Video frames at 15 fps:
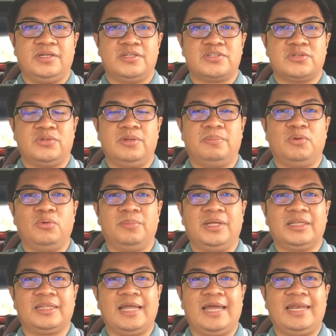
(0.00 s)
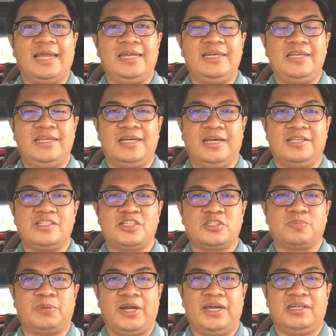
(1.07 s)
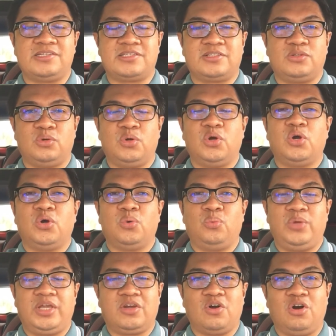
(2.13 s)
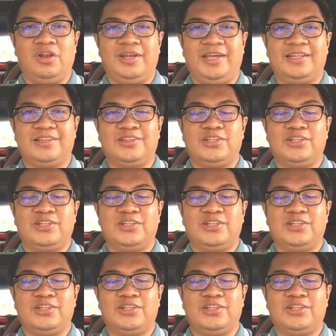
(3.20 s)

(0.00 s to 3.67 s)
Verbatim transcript: So the moment an idea is expressed, we call it